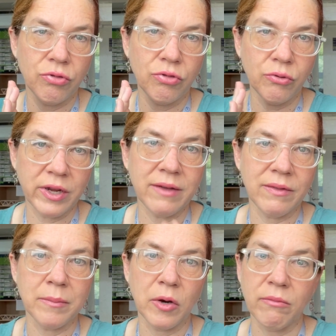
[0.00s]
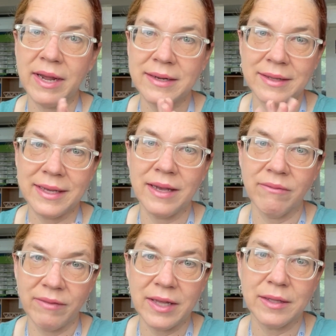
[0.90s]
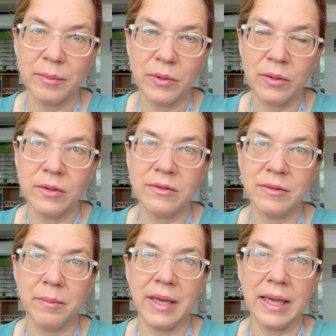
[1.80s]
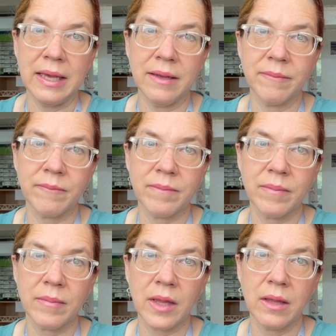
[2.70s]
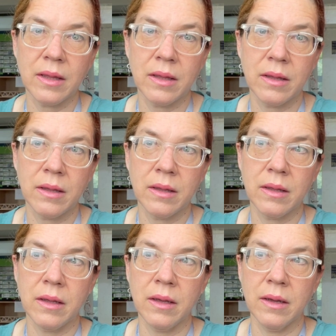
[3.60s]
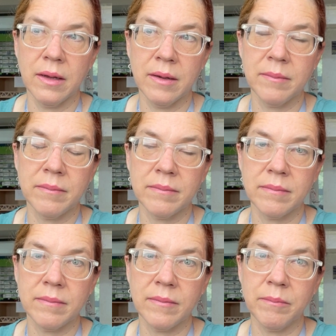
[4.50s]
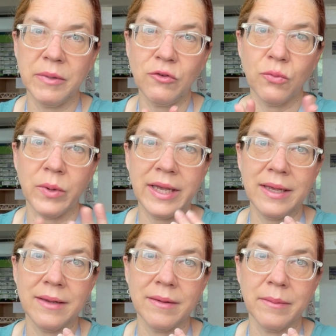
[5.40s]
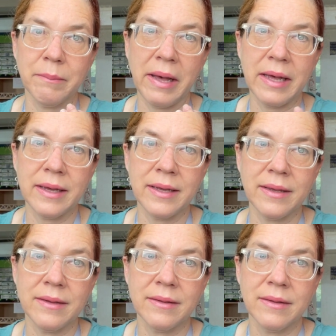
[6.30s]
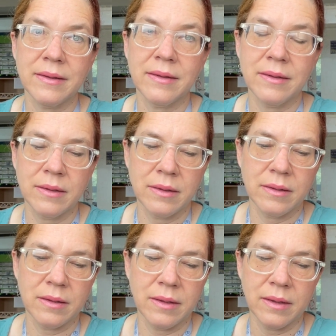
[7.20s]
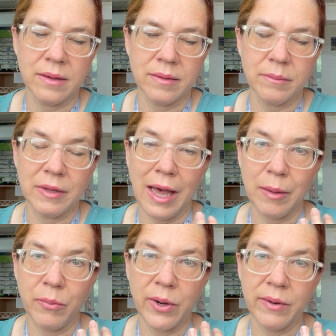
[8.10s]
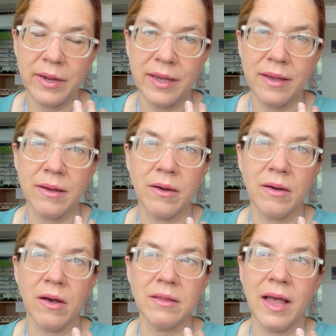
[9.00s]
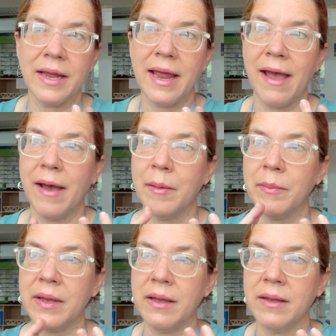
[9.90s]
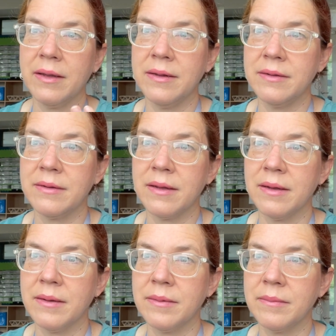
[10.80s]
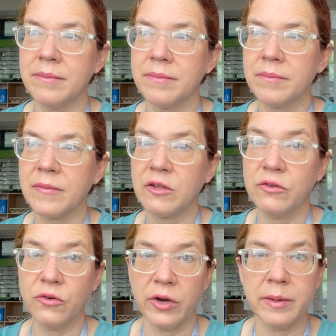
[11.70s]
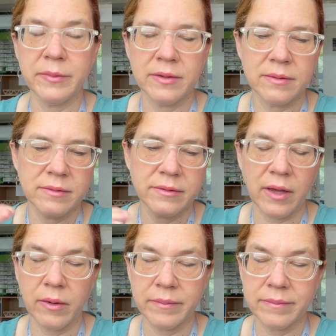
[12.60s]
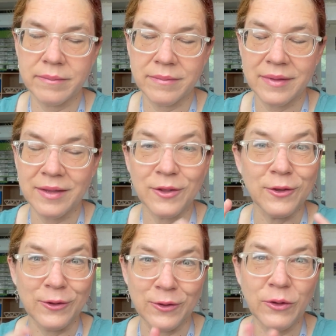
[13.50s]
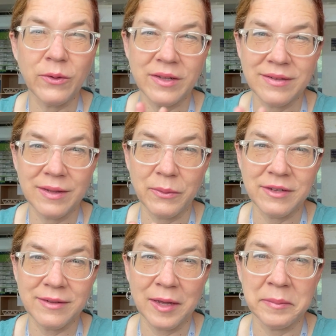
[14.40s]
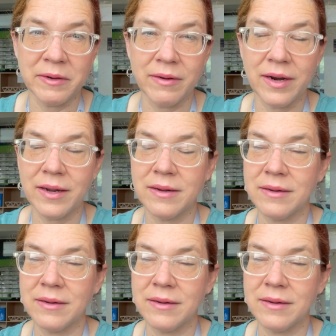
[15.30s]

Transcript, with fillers: three of them are readily available to me um, between my um, library online app and um, Scribd. So you can see what's coming, right?